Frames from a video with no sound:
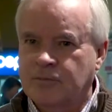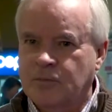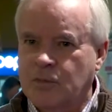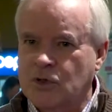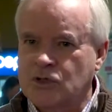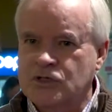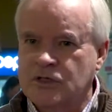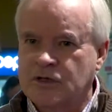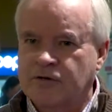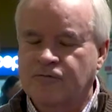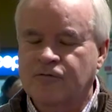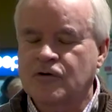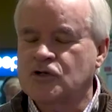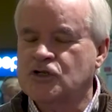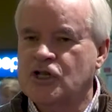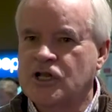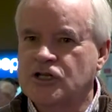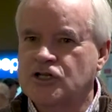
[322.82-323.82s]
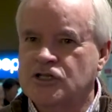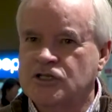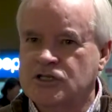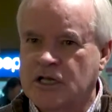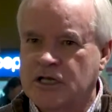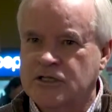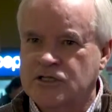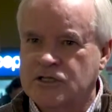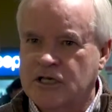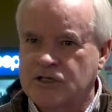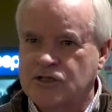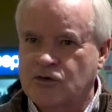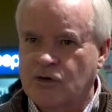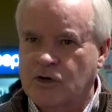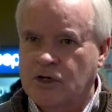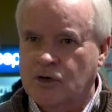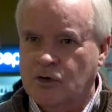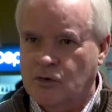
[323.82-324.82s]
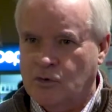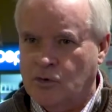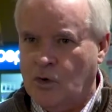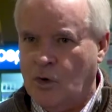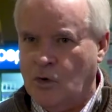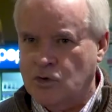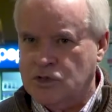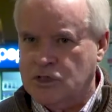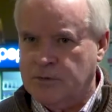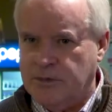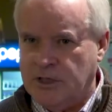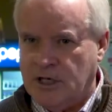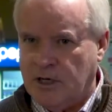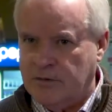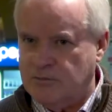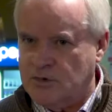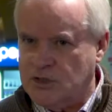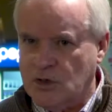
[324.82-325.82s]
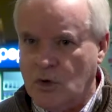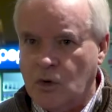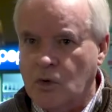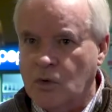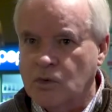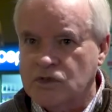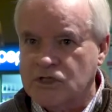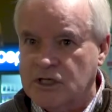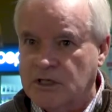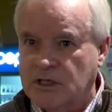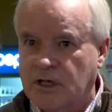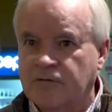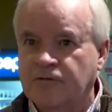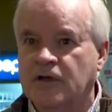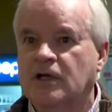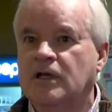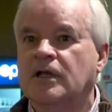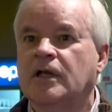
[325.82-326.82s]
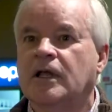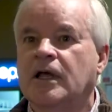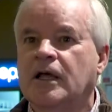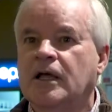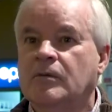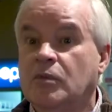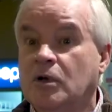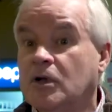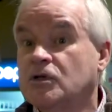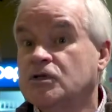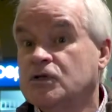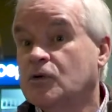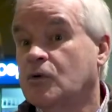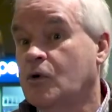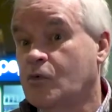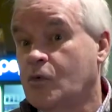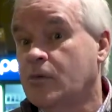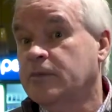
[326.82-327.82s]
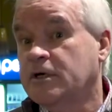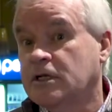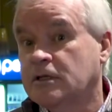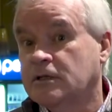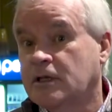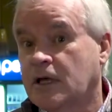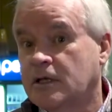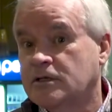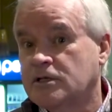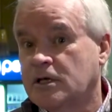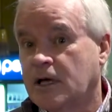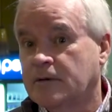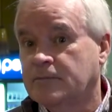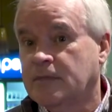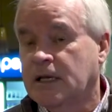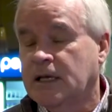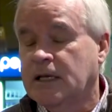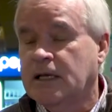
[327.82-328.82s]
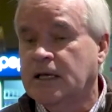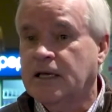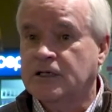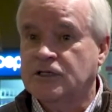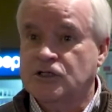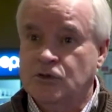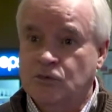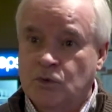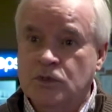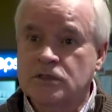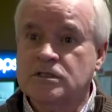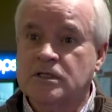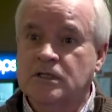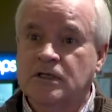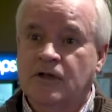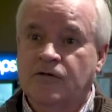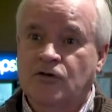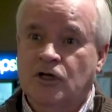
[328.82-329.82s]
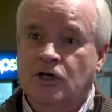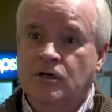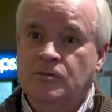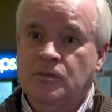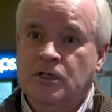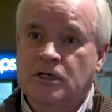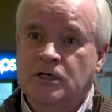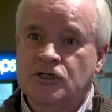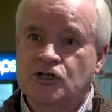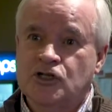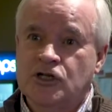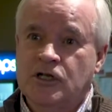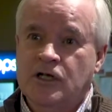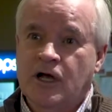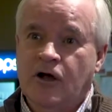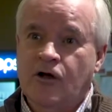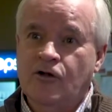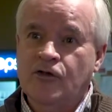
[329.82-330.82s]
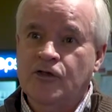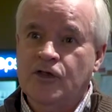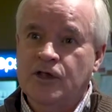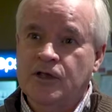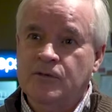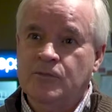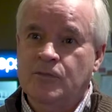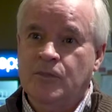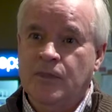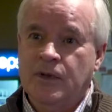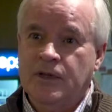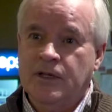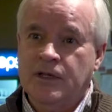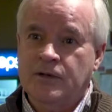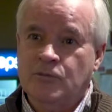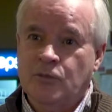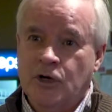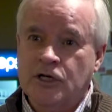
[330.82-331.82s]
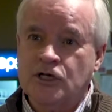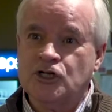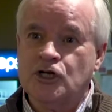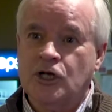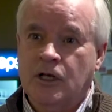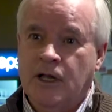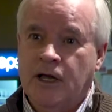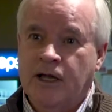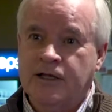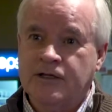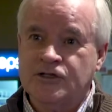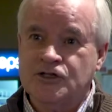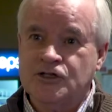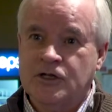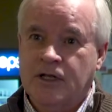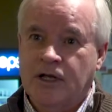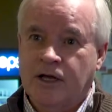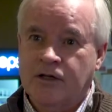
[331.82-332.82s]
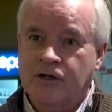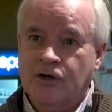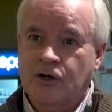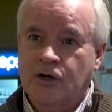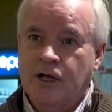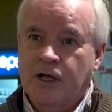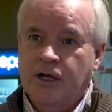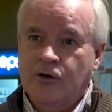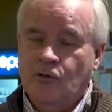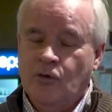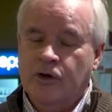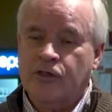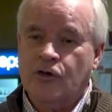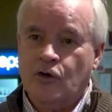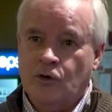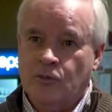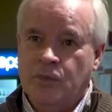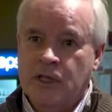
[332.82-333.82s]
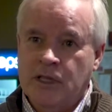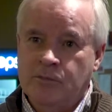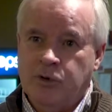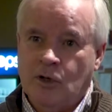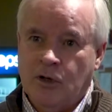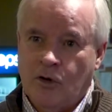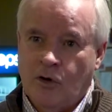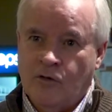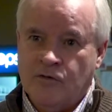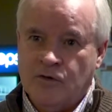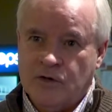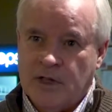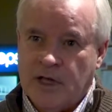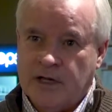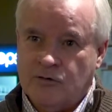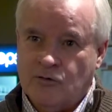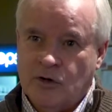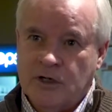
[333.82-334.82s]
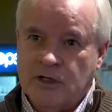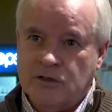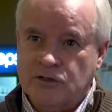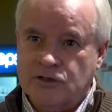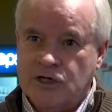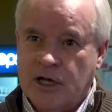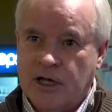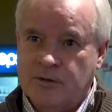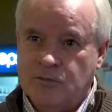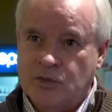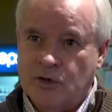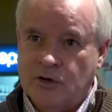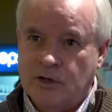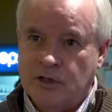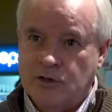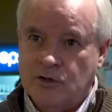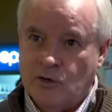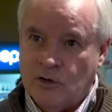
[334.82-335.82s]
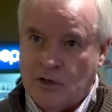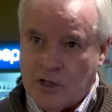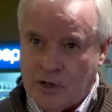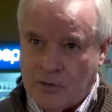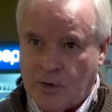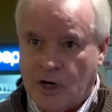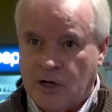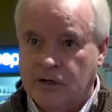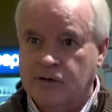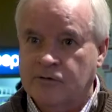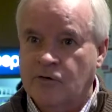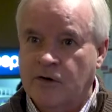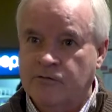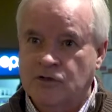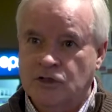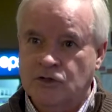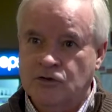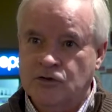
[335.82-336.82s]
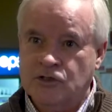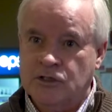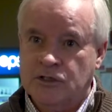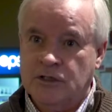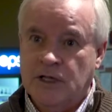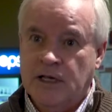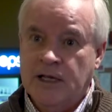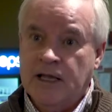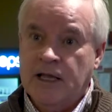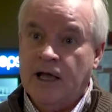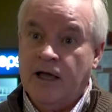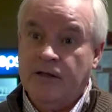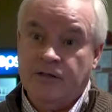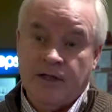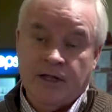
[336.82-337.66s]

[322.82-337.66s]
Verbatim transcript: person of First Nations ancestry who rose to become so significant, but also a woman at that time. And she was significant because she held the, the British alliance together with her people over that critical time period during the American Revolution and